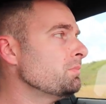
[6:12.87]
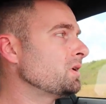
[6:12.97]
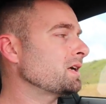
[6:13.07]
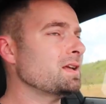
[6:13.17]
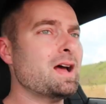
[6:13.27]

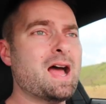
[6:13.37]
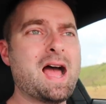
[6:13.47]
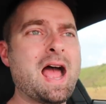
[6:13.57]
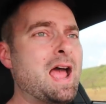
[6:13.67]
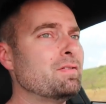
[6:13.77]
but
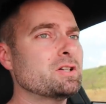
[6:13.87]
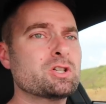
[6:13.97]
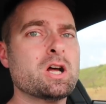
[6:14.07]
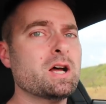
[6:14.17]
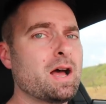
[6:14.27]
I
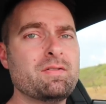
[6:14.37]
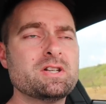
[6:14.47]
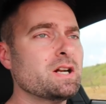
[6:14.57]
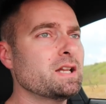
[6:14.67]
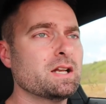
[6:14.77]

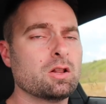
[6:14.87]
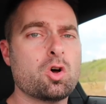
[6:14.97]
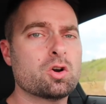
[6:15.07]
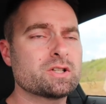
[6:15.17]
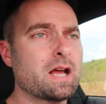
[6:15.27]
haven't done it in a
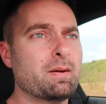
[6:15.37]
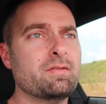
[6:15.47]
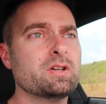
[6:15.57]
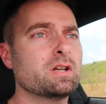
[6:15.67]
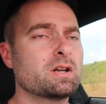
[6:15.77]
long time. I
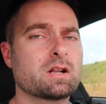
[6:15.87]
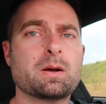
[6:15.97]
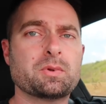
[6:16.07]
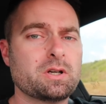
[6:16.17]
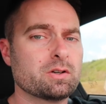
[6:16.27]
haven't done it in a
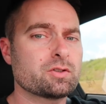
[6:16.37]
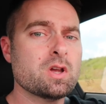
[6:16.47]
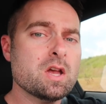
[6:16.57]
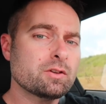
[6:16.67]
couple of years.